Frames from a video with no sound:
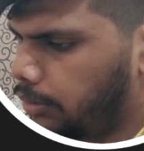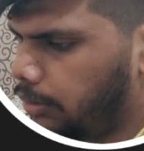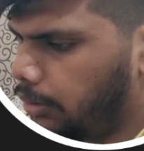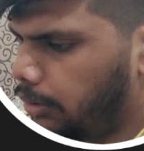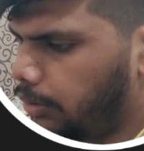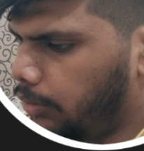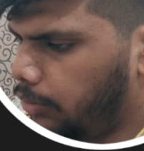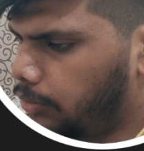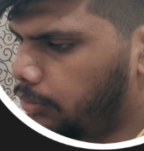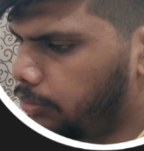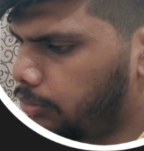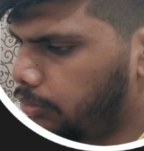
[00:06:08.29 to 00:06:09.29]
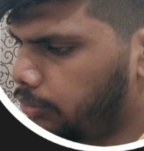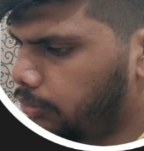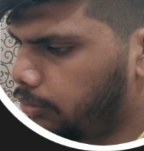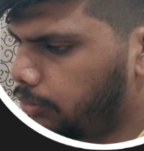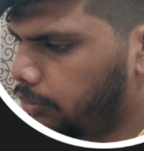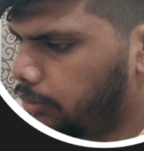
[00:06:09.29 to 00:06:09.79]
Now also
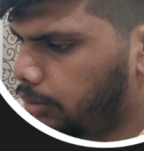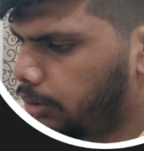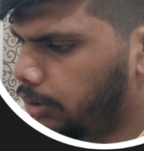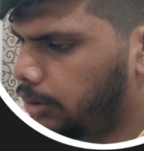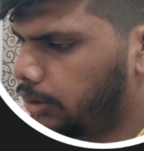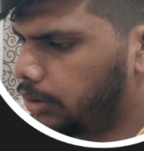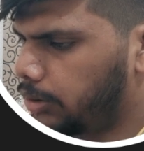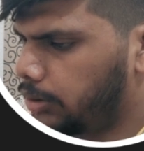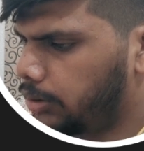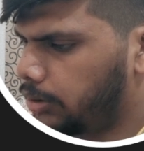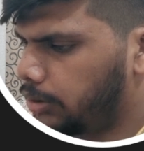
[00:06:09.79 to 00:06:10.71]
it is